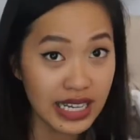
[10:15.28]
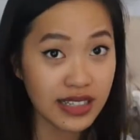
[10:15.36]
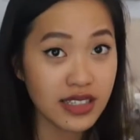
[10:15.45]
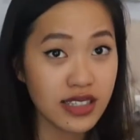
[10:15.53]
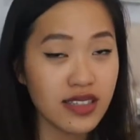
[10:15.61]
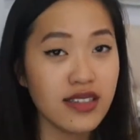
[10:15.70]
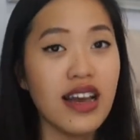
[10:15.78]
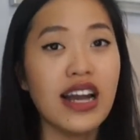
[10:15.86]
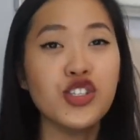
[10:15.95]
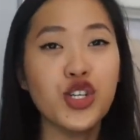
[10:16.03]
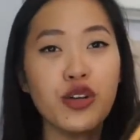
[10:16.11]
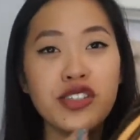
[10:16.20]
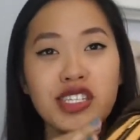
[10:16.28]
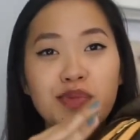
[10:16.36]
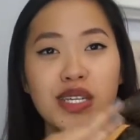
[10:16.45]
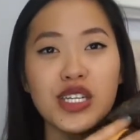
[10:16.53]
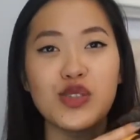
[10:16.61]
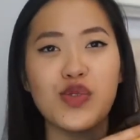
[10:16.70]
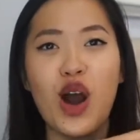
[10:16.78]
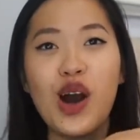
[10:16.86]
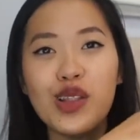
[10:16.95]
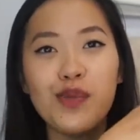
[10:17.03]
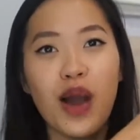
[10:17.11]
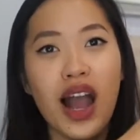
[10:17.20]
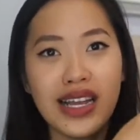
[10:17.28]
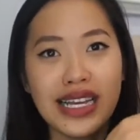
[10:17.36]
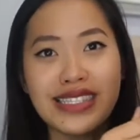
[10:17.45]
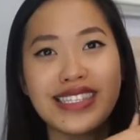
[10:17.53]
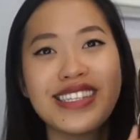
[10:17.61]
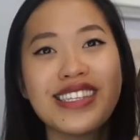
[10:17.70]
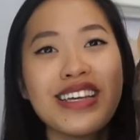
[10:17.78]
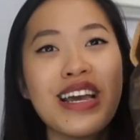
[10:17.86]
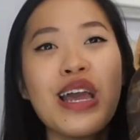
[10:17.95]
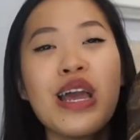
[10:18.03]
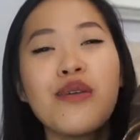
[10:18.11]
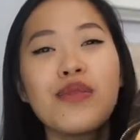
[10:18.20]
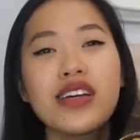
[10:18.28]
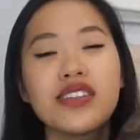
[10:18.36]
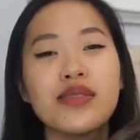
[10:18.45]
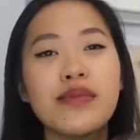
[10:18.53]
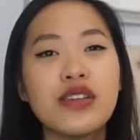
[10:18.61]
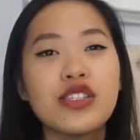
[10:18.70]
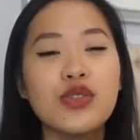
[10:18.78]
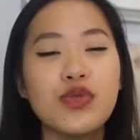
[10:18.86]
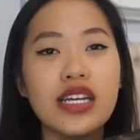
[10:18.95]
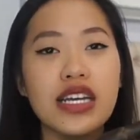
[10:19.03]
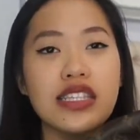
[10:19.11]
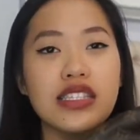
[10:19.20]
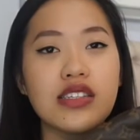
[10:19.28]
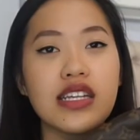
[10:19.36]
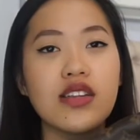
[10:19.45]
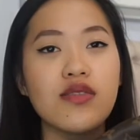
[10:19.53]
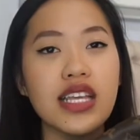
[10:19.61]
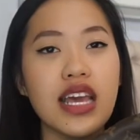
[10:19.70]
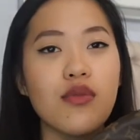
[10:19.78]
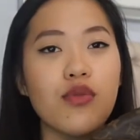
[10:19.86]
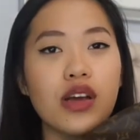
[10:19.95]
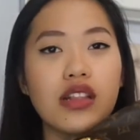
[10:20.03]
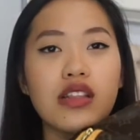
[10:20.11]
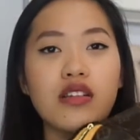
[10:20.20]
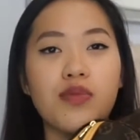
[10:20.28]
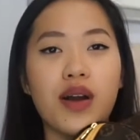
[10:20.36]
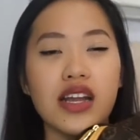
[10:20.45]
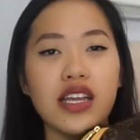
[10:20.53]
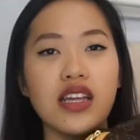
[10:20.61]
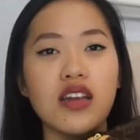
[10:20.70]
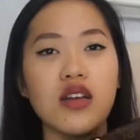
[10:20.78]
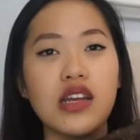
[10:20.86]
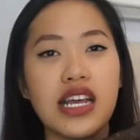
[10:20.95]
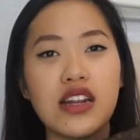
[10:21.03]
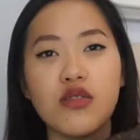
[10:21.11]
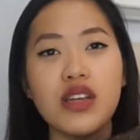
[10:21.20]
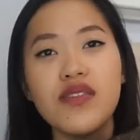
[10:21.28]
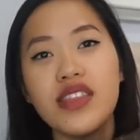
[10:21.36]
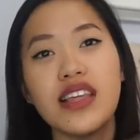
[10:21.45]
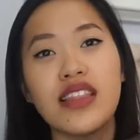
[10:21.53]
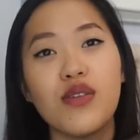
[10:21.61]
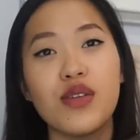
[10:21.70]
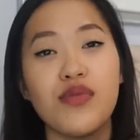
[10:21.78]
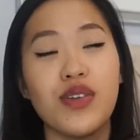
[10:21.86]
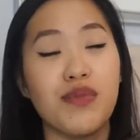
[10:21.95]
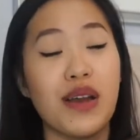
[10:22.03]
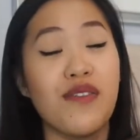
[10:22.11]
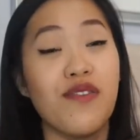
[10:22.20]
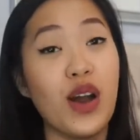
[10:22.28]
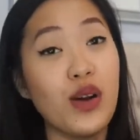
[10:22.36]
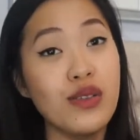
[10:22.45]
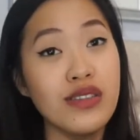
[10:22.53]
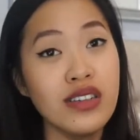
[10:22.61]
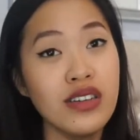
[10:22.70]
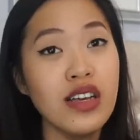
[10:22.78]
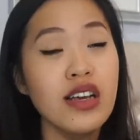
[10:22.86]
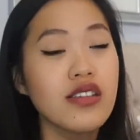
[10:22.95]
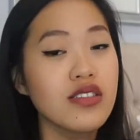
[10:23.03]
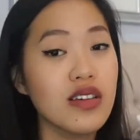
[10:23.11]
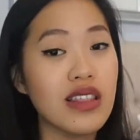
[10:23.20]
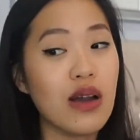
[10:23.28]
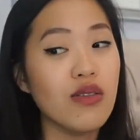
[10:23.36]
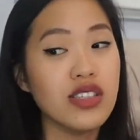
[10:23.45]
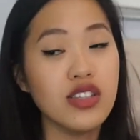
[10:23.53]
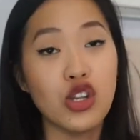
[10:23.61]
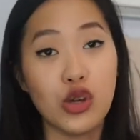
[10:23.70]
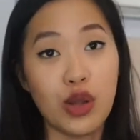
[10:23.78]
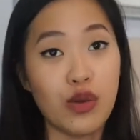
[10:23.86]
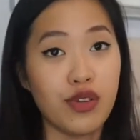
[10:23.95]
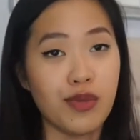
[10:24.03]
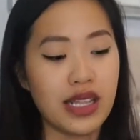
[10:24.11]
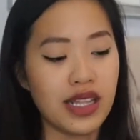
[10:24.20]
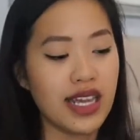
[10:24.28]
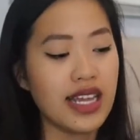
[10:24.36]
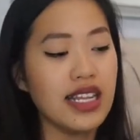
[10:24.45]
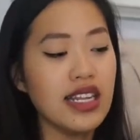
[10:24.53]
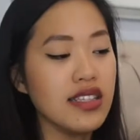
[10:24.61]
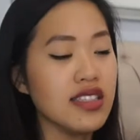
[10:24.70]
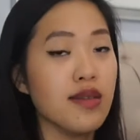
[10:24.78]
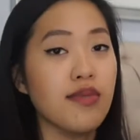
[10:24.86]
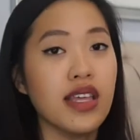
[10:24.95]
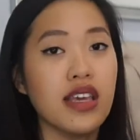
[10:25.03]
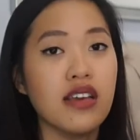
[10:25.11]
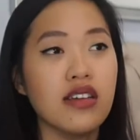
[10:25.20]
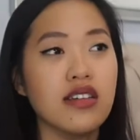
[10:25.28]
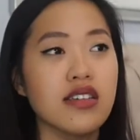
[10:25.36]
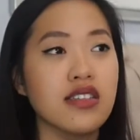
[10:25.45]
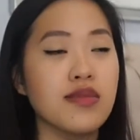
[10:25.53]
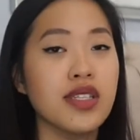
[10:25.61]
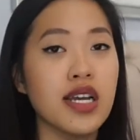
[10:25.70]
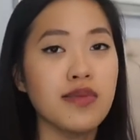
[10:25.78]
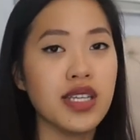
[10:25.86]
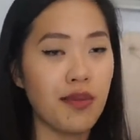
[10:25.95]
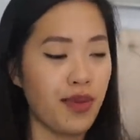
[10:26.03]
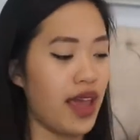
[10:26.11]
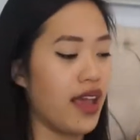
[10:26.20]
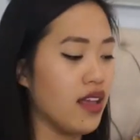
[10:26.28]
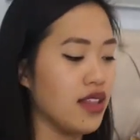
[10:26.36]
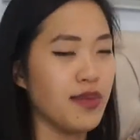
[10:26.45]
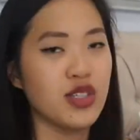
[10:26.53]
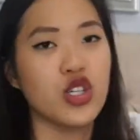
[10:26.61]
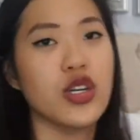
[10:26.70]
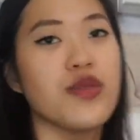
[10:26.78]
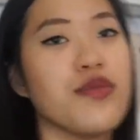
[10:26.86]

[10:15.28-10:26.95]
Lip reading: this. I chose this because of all the pockets. Because the Montsouri, it only had one little pocket here, and I don't even think that would have fit my phone. So that was a no-no for me. Like, I needed something, because sometimes I pay, let me show